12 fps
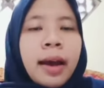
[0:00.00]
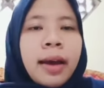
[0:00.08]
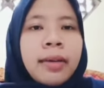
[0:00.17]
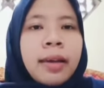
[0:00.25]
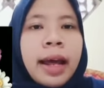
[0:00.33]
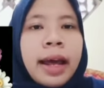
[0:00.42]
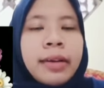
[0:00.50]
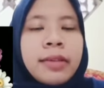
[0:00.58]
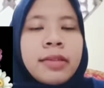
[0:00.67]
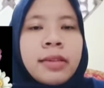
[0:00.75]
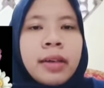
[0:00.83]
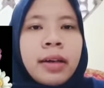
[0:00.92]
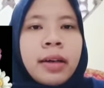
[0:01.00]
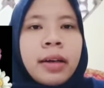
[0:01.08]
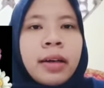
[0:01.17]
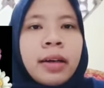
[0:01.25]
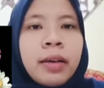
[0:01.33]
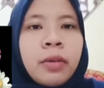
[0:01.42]
And next,
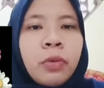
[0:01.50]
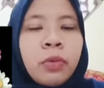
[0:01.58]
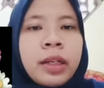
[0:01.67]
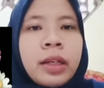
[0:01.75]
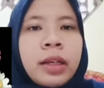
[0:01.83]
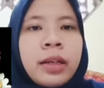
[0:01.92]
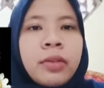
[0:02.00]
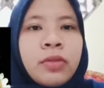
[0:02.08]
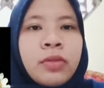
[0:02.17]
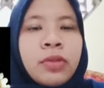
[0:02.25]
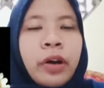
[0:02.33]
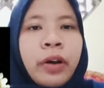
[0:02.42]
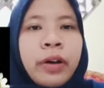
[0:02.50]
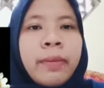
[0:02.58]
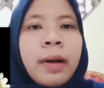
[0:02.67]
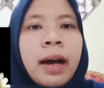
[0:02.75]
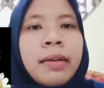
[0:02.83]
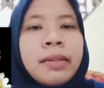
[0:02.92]
we talk
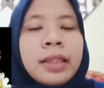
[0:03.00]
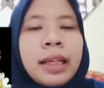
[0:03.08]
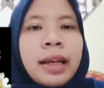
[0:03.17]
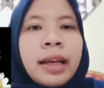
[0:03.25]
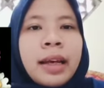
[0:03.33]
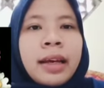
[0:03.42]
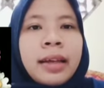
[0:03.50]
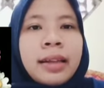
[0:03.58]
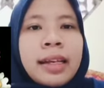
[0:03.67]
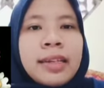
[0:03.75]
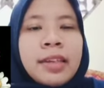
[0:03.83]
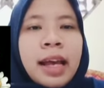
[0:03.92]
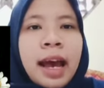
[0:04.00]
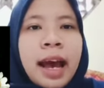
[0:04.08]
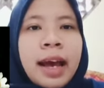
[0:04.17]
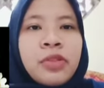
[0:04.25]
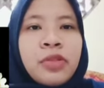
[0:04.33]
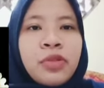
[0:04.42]
about English
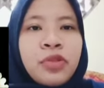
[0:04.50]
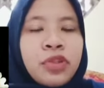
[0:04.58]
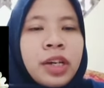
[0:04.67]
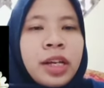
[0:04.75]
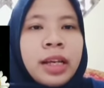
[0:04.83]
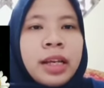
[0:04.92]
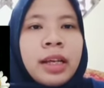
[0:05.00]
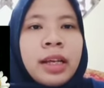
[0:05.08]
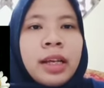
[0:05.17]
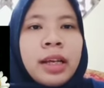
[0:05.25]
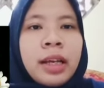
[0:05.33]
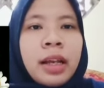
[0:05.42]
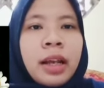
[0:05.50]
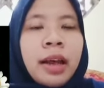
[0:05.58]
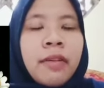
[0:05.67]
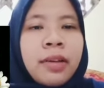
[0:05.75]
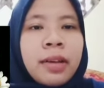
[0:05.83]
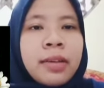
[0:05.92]
has 3
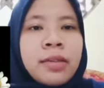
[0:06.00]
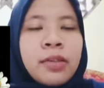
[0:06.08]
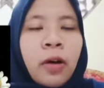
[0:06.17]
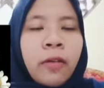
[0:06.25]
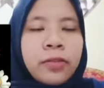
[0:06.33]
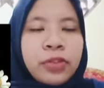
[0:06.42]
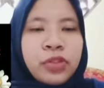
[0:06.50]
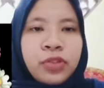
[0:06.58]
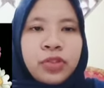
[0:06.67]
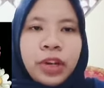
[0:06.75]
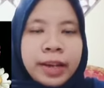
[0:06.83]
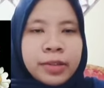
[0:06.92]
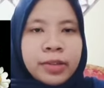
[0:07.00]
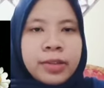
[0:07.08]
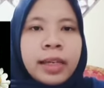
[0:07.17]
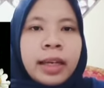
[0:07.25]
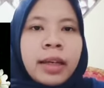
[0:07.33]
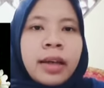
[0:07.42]
levels of stress.
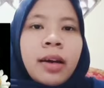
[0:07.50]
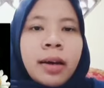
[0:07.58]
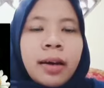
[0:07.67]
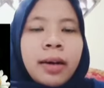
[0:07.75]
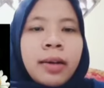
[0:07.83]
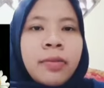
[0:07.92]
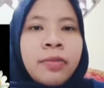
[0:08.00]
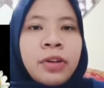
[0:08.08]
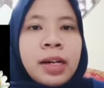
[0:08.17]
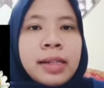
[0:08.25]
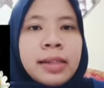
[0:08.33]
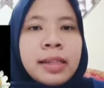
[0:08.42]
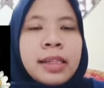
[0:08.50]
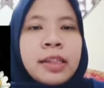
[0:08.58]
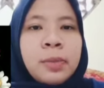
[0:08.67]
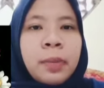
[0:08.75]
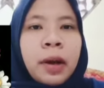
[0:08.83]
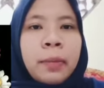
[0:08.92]
The first
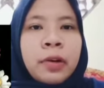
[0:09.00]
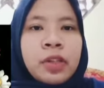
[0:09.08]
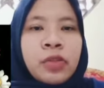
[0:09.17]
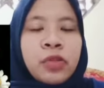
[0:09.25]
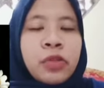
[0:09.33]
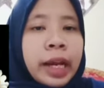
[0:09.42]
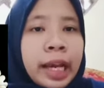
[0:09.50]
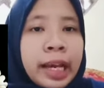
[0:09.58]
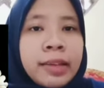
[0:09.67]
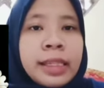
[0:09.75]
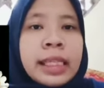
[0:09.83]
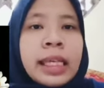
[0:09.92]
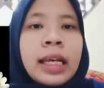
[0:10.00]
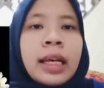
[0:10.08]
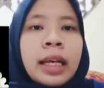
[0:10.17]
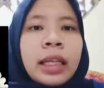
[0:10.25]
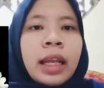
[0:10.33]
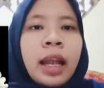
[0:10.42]
is primary stress,
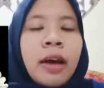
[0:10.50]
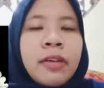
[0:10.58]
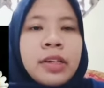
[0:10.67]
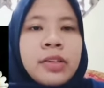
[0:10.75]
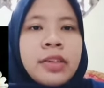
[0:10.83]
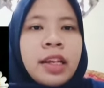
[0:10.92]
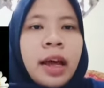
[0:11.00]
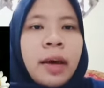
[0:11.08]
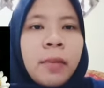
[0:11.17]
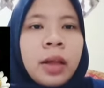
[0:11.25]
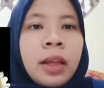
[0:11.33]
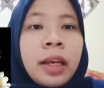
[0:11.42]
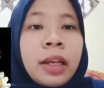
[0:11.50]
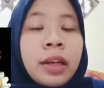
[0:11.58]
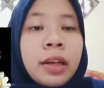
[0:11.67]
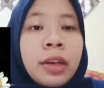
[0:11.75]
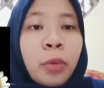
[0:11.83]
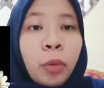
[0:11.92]
the loudest syllable
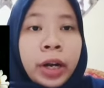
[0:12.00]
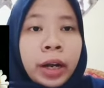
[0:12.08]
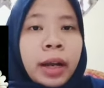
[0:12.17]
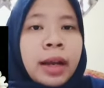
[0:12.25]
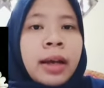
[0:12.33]
in the word.